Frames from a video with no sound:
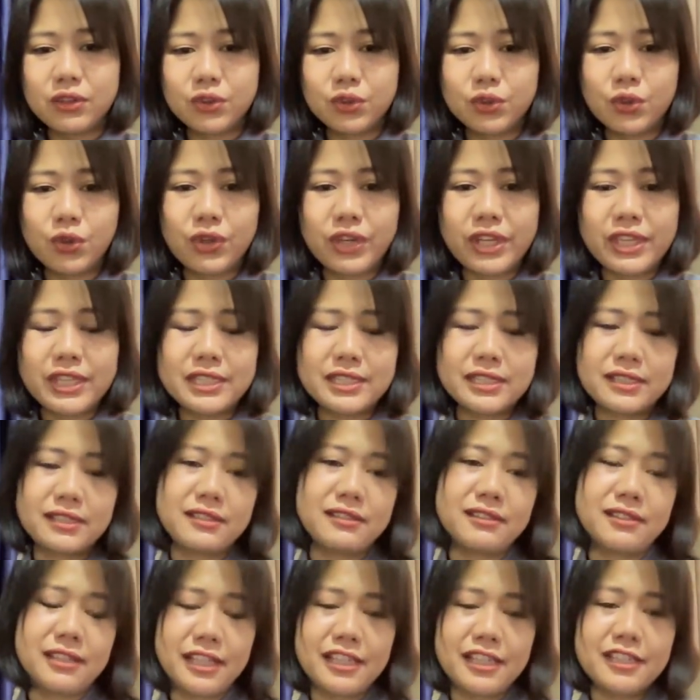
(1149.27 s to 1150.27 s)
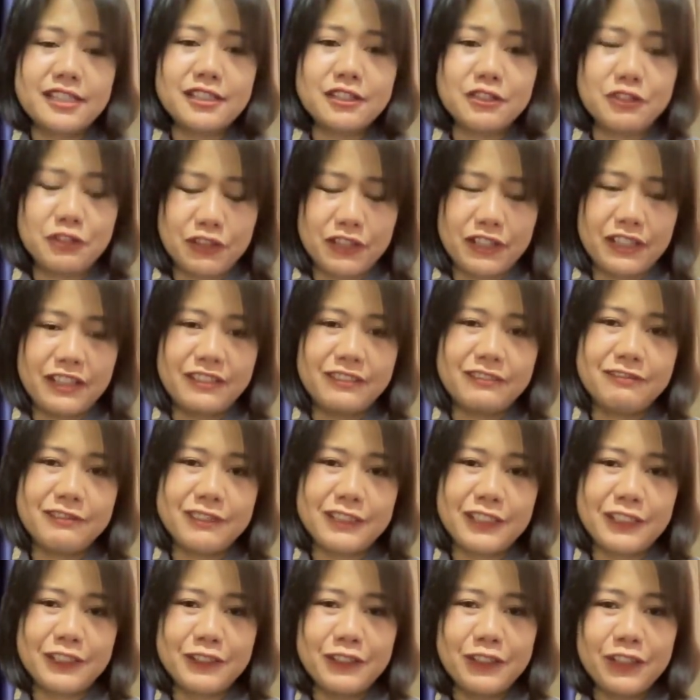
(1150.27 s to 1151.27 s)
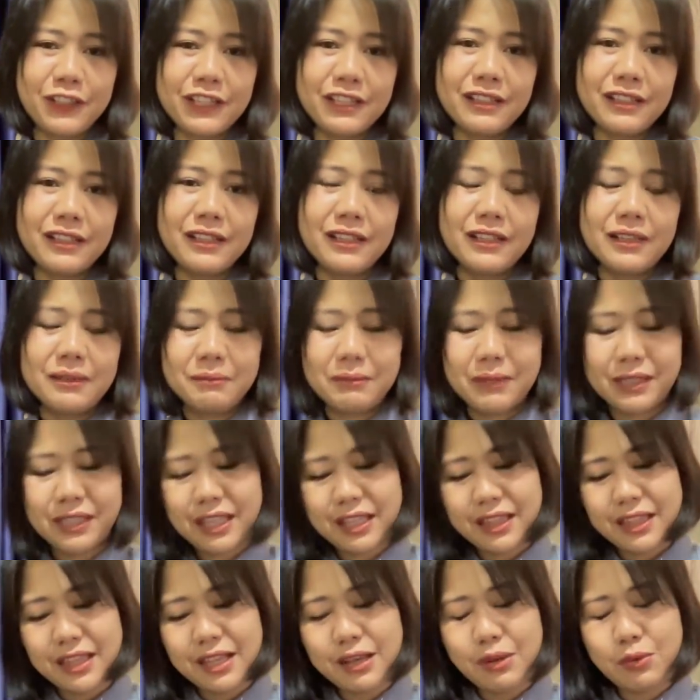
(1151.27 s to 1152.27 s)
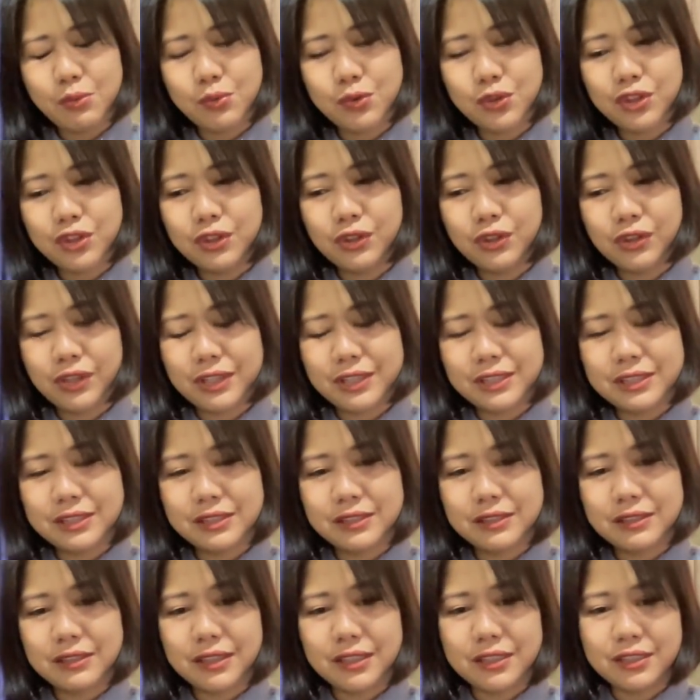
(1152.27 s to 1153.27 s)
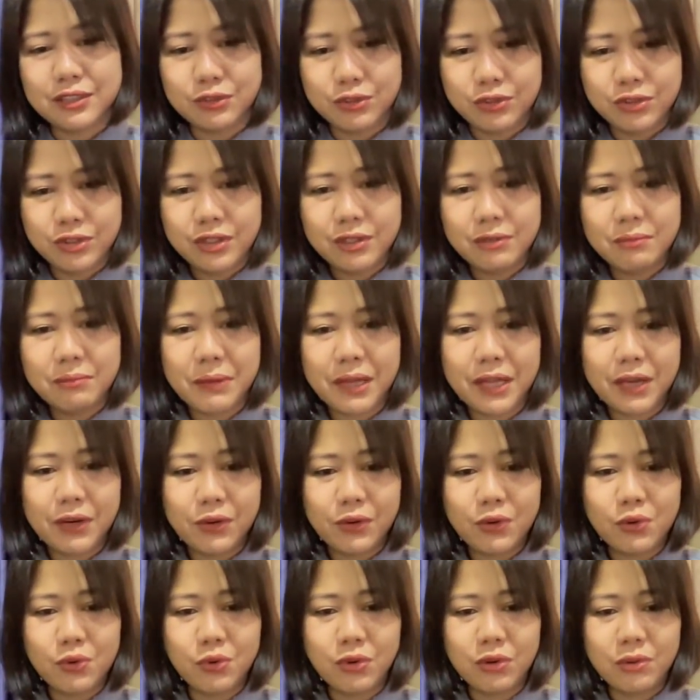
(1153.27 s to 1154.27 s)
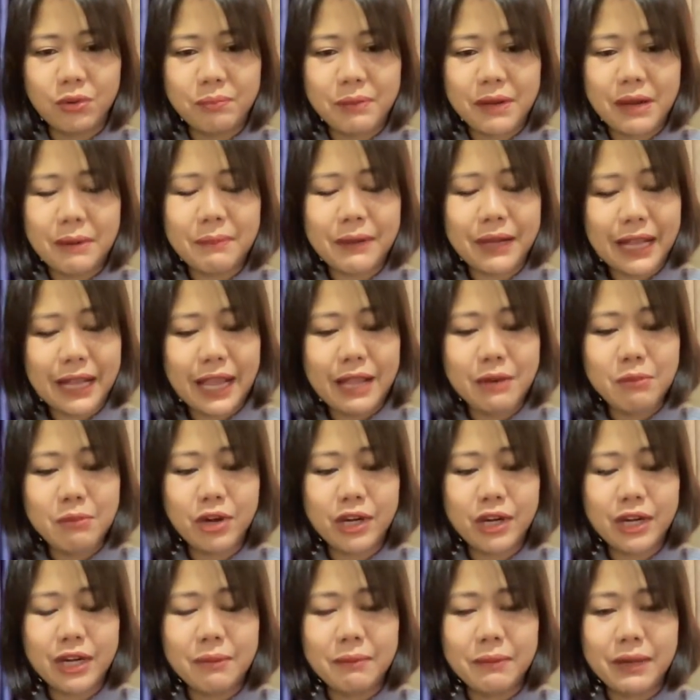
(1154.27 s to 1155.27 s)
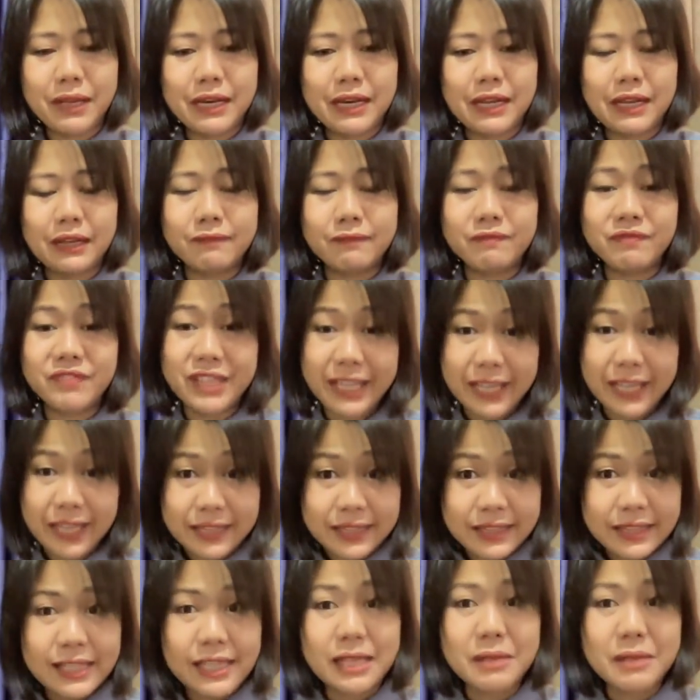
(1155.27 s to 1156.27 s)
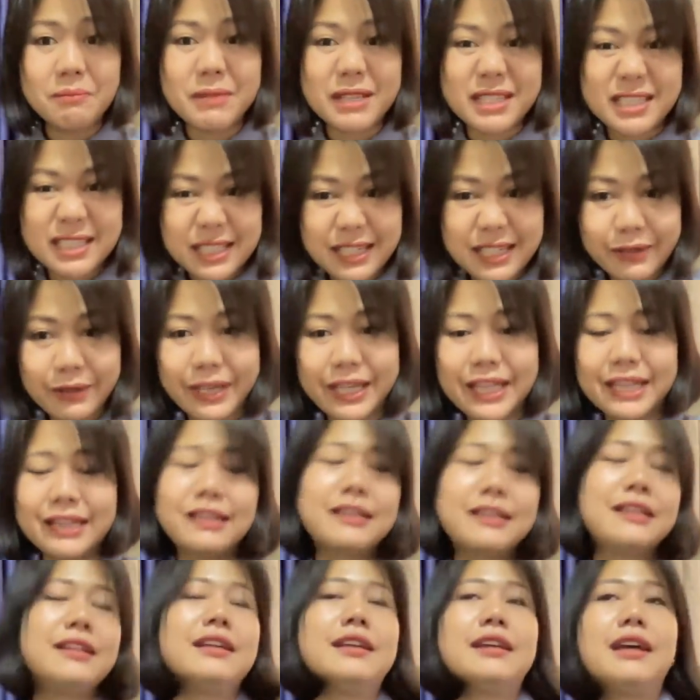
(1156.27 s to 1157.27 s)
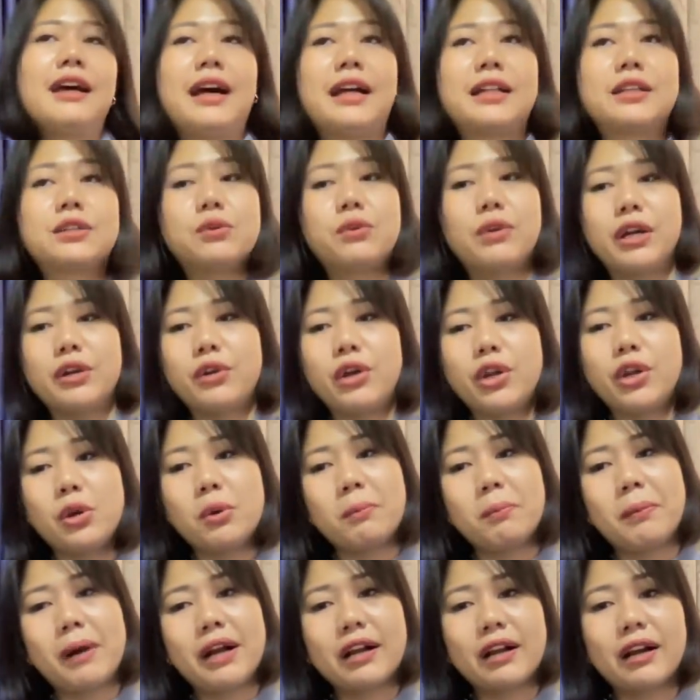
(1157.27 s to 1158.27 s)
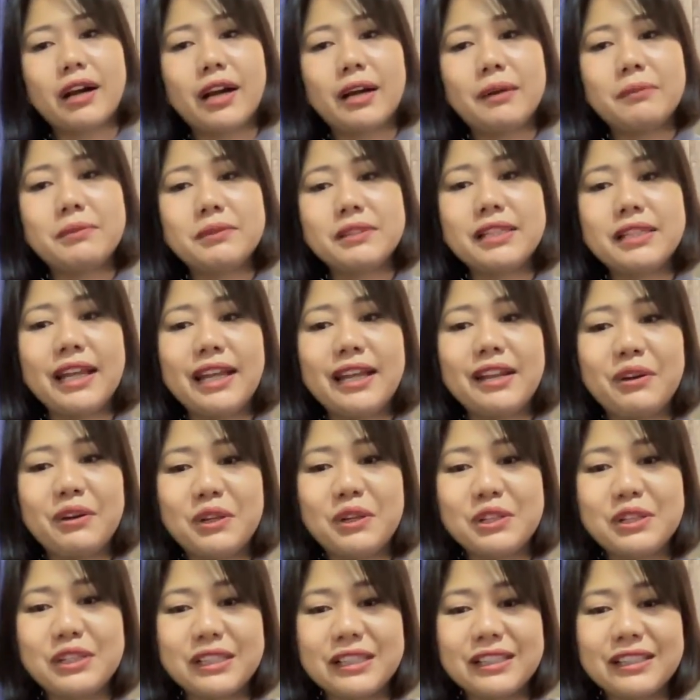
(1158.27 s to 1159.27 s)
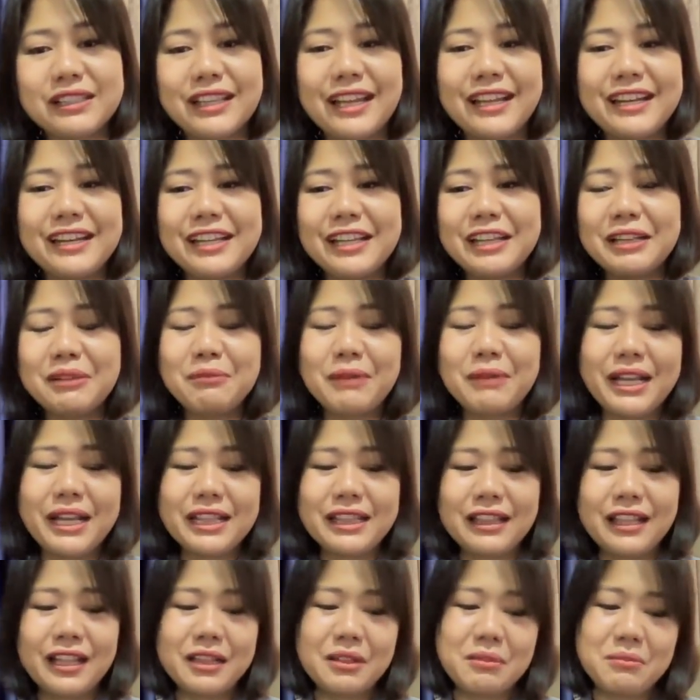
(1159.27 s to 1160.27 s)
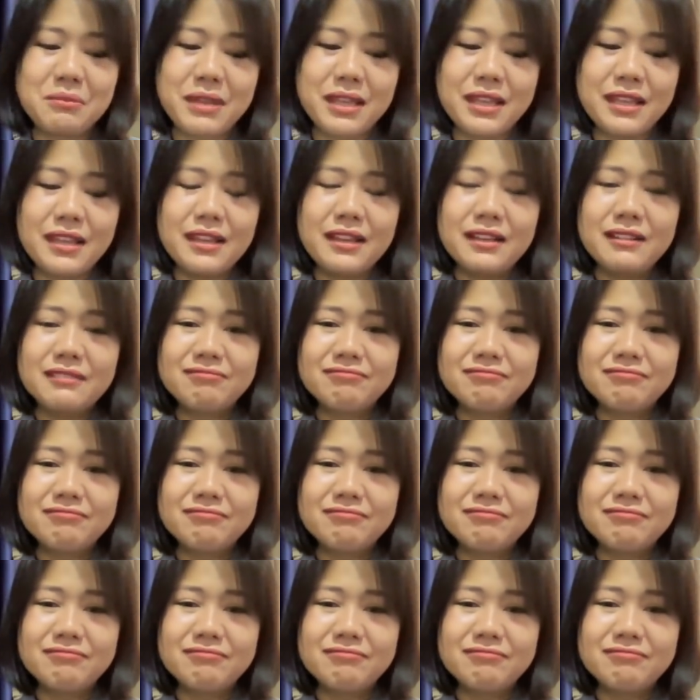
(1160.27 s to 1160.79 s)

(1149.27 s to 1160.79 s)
toys is good. So, yun. But I think wood toys is good. Pero kung pinapakain mo naman ng candy, biscuit, at kung ano-ano pang carbs, then it might not be